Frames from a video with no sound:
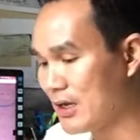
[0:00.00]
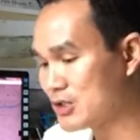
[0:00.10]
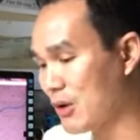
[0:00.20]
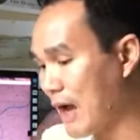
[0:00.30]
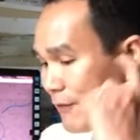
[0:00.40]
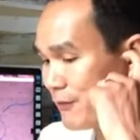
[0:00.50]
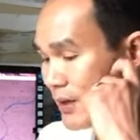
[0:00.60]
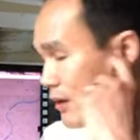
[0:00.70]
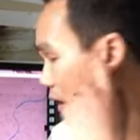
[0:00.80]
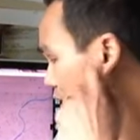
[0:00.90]
So I
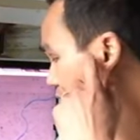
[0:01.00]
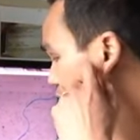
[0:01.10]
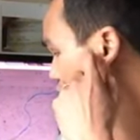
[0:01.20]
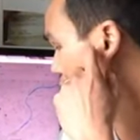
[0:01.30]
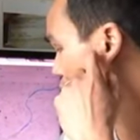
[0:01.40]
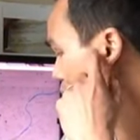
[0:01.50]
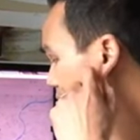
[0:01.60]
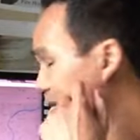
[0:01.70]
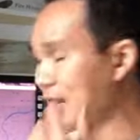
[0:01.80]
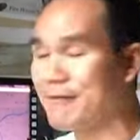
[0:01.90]
figure ours a 3-1,
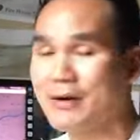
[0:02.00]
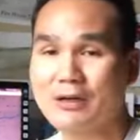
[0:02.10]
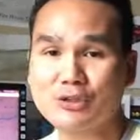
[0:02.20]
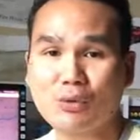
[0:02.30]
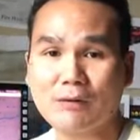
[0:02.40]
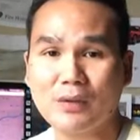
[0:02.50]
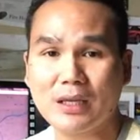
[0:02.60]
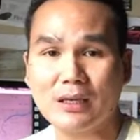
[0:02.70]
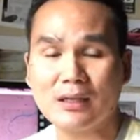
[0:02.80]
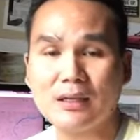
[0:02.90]
1,100 square
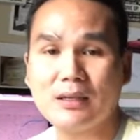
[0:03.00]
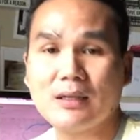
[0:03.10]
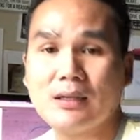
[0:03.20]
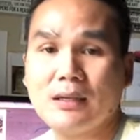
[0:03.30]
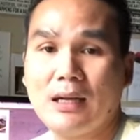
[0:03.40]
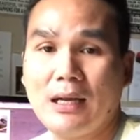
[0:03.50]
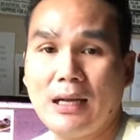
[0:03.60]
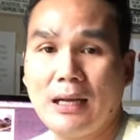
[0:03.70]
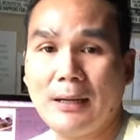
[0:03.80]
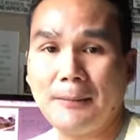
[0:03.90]
feet.
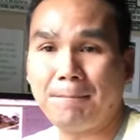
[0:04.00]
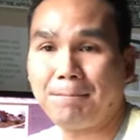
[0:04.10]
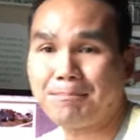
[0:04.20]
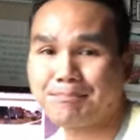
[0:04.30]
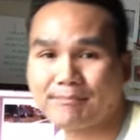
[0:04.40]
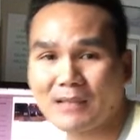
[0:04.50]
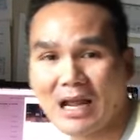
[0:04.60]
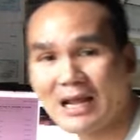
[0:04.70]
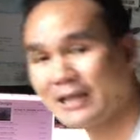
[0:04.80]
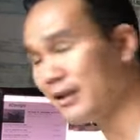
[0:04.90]

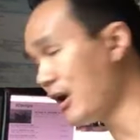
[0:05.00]
You